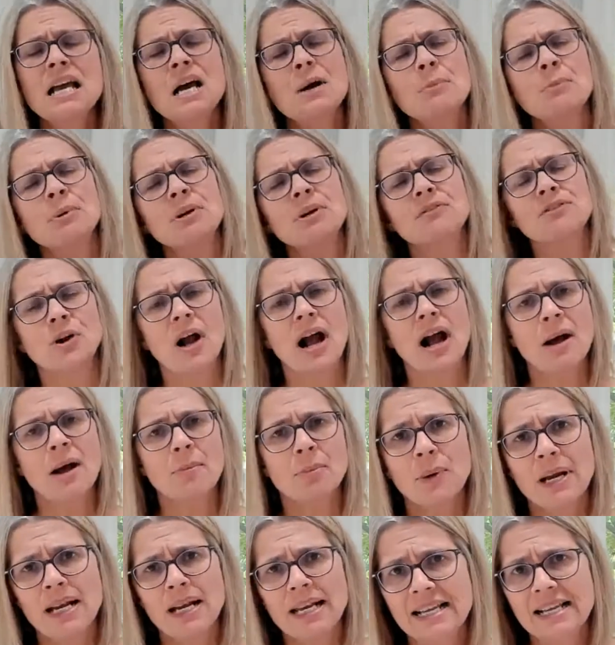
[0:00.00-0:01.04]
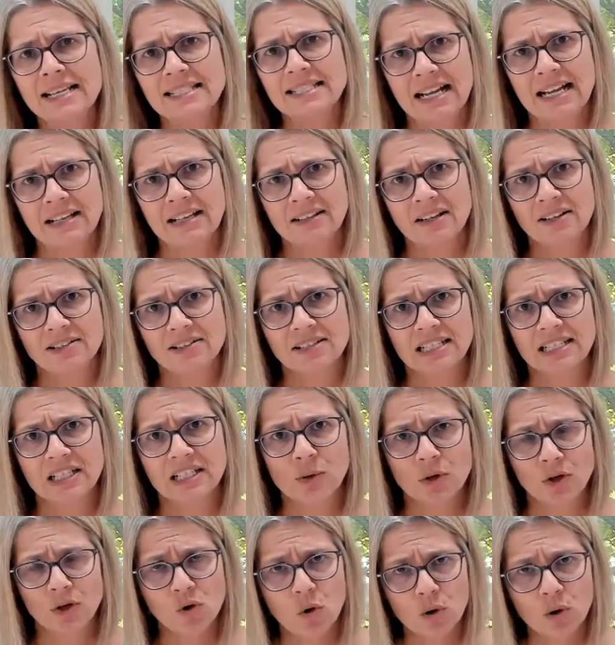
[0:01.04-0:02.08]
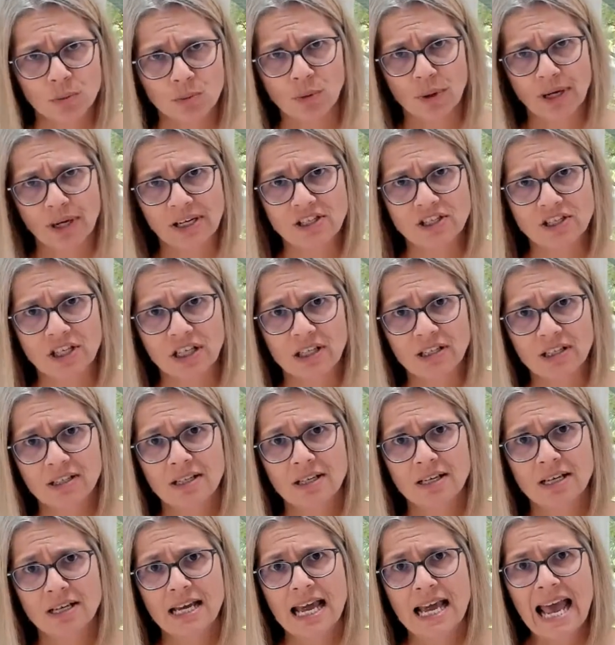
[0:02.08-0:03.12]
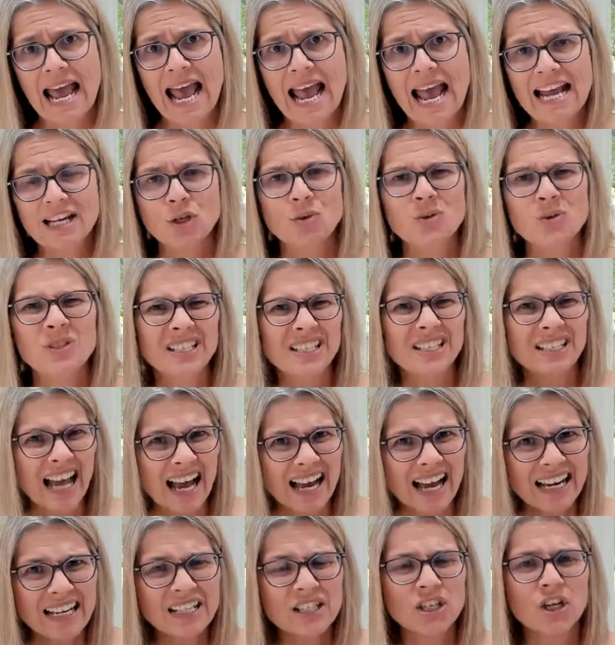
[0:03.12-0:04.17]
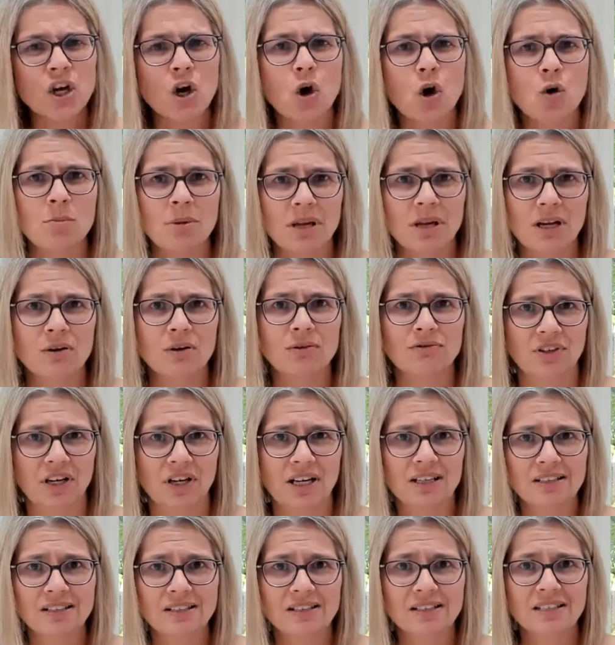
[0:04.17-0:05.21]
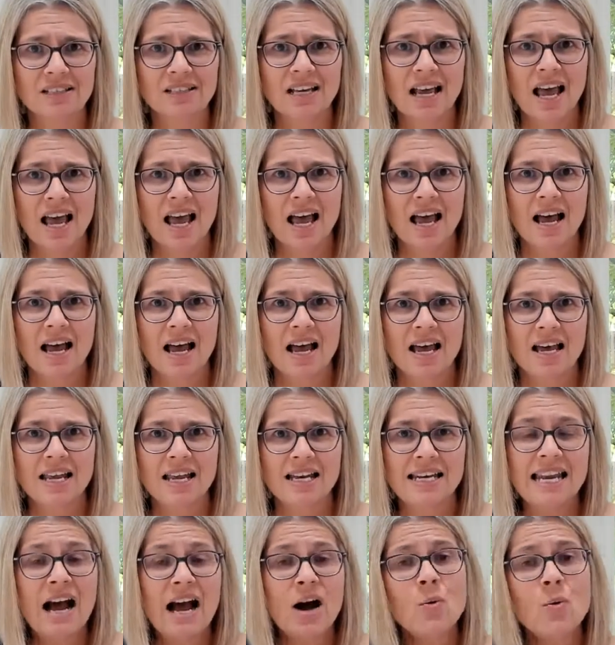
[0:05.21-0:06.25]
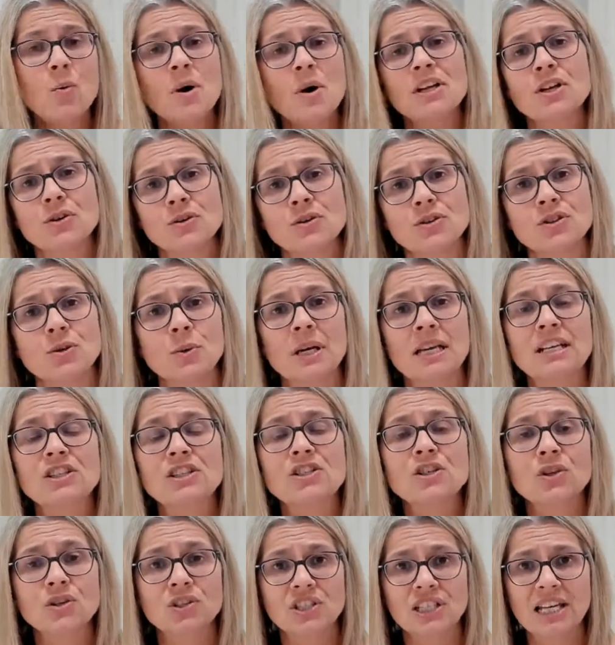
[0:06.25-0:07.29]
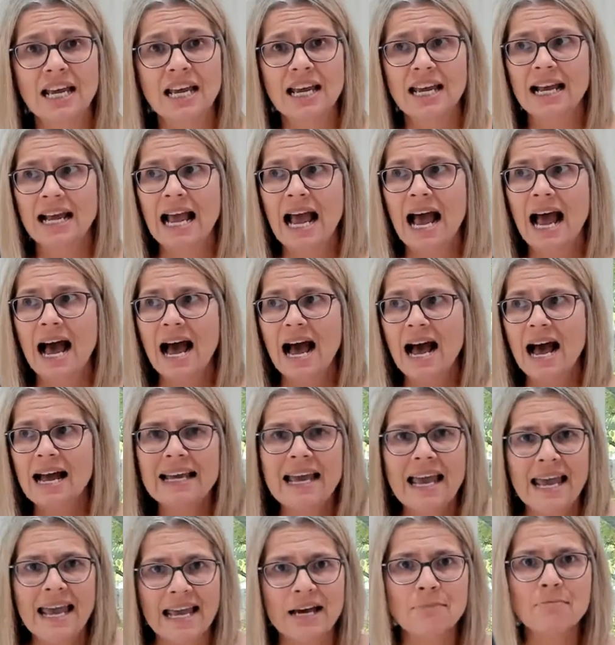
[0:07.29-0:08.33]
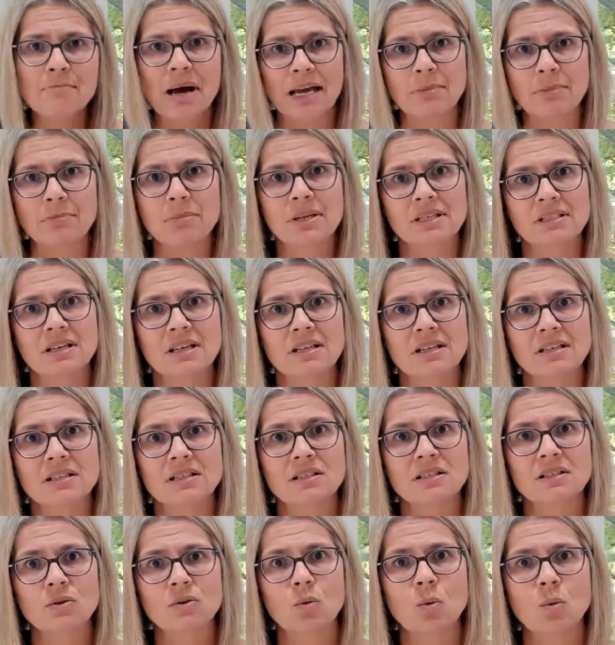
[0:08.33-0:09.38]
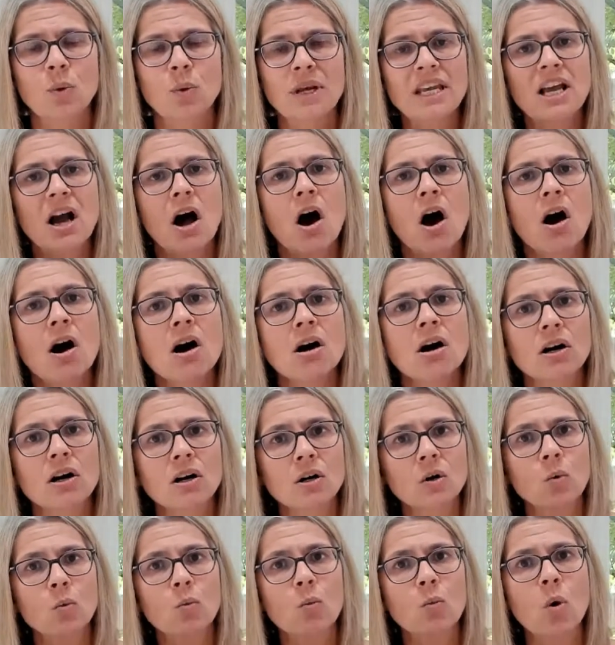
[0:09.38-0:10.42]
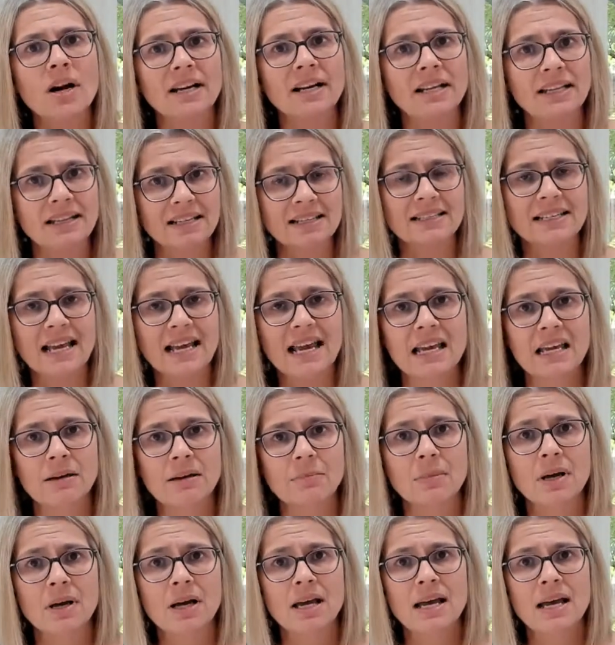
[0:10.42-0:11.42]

But if you're operating as an LLC or a corporation and you decide to commingle funds, now what you're doing is you're saying, I am my business. We are one and the same.